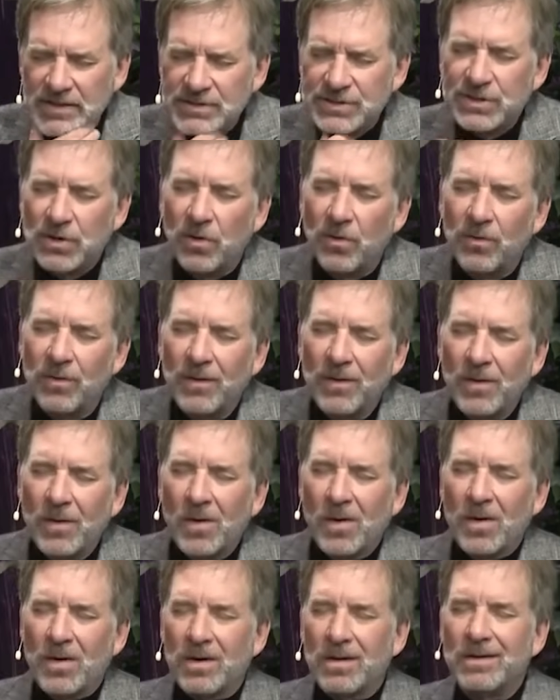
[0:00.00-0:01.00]
So
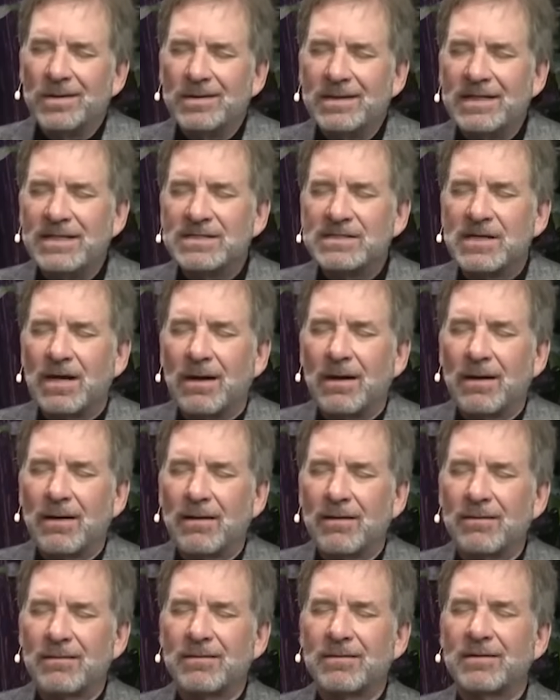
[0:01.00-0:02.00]
these
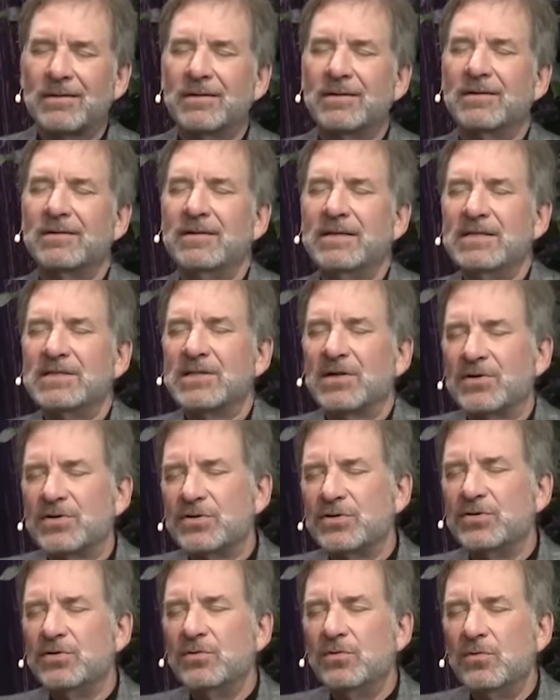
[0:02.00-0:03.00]
are these are
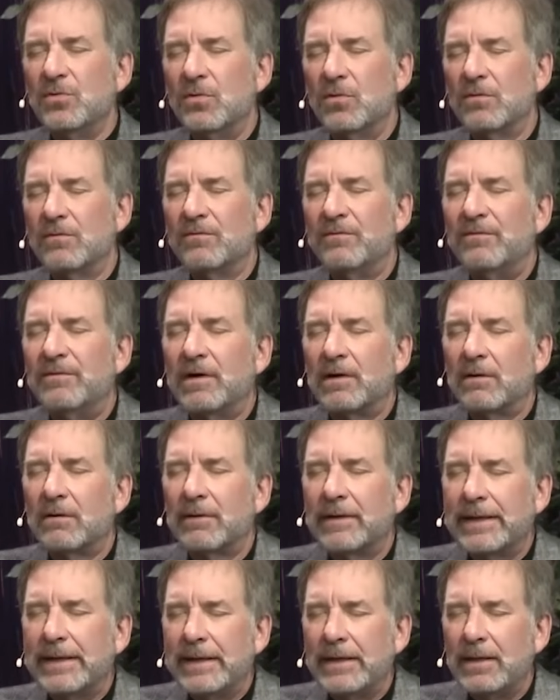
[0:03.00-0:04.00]
two
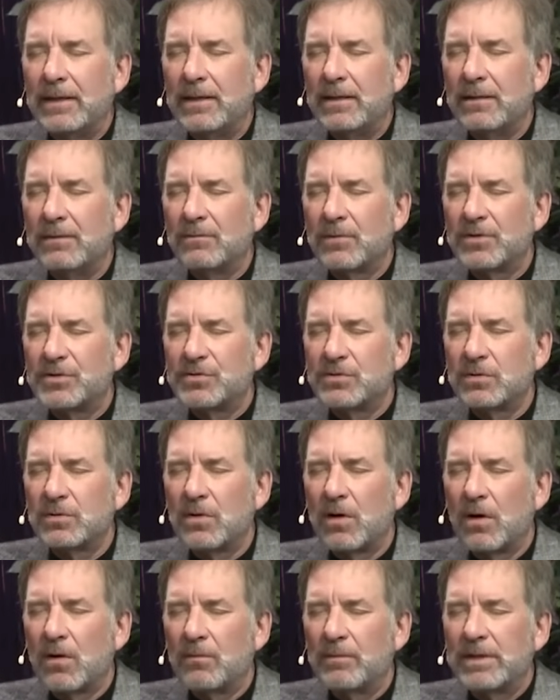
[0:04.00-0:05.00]
very, what you
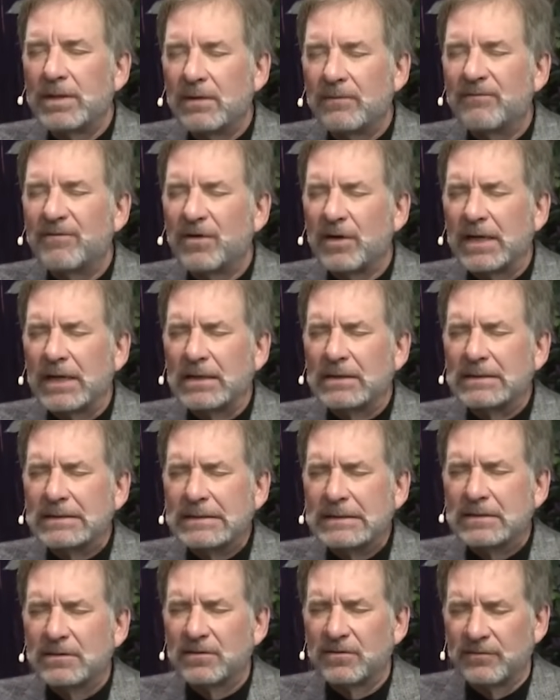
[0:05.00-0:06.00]
would call, become very
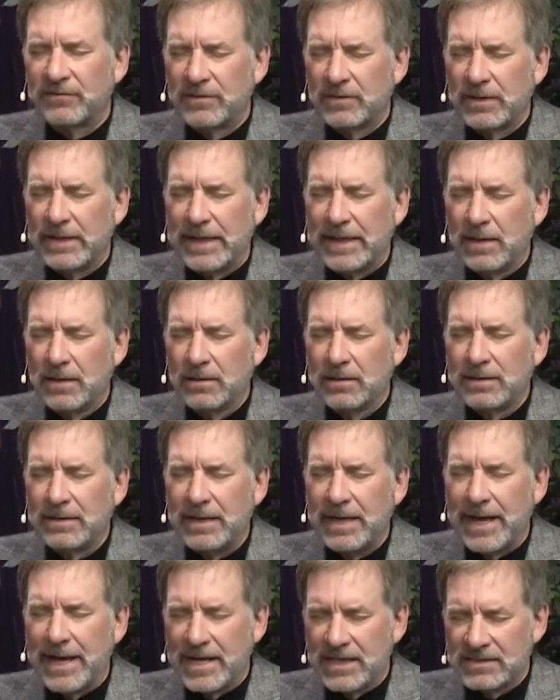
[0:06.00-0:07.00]
clear, very
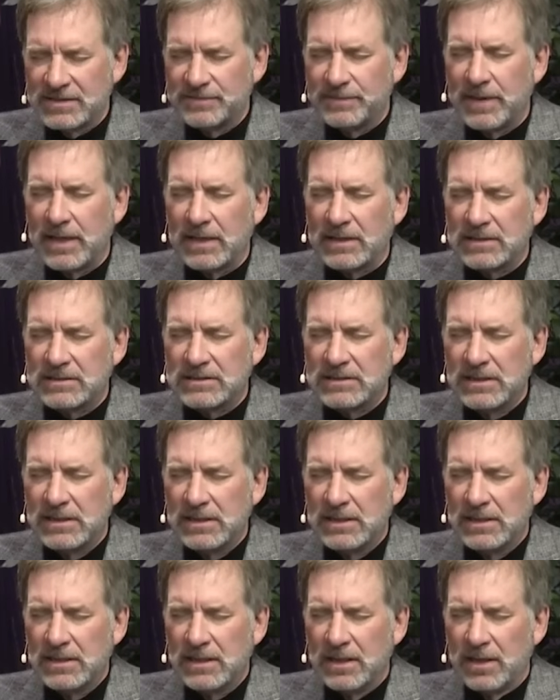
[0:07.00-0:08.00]
healthy aspects,
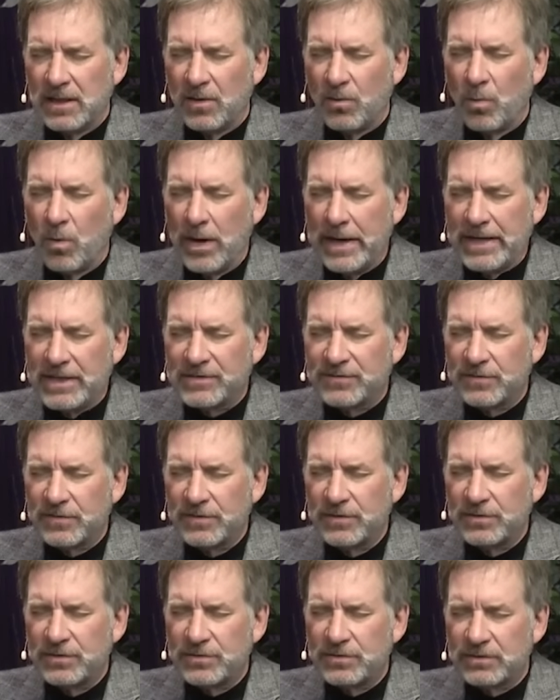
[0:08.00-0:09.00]
ways
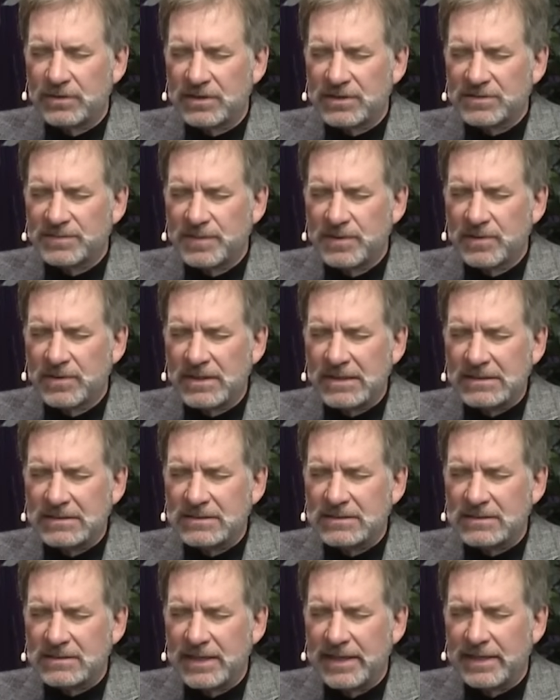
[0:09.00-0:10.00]
for you to
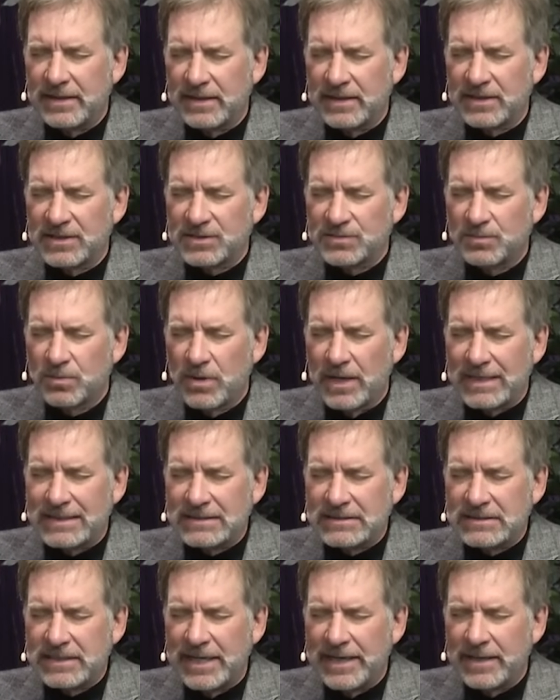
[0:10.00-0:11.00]
experience and
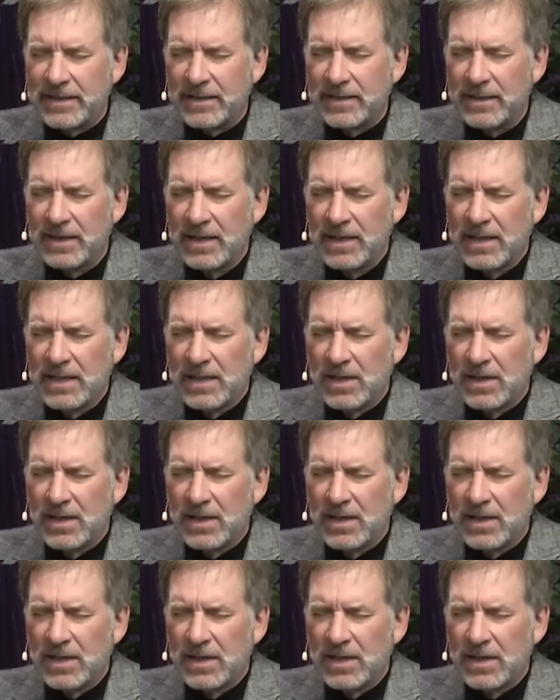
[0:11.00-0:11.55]
express, and